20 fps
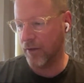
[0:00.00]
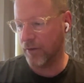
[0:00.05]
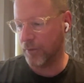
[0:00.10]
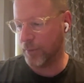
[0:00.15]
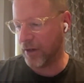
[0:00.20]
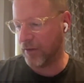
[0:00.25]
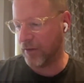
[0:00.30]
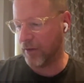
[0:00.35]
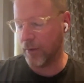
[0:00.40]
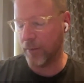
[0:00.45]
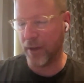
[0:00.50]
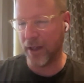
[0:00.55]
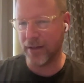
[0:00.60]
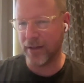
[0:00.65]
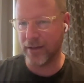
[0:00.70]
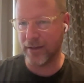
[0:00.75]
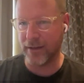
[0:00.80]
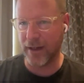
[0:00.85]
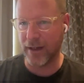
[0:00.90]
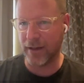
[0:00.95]
especially in
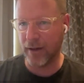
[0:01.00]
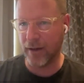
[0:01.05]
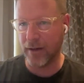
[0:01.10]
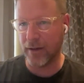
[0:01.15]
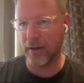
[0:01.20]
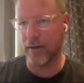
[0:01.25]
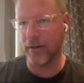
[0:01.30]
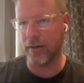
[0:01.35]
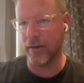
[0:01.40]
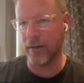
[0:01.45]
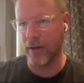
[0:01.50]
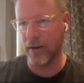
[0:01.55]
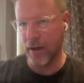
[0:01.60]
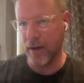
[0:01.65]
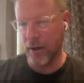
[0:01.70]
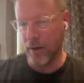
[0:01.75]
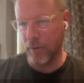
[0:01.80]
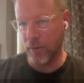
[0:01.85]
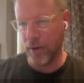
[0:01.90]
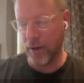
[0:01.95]
places like London,
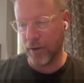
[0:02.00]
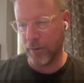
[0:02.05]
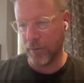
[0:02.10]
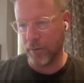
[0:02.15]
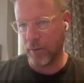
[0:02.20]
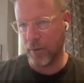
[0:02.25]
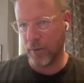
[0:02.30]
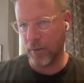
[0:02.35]
where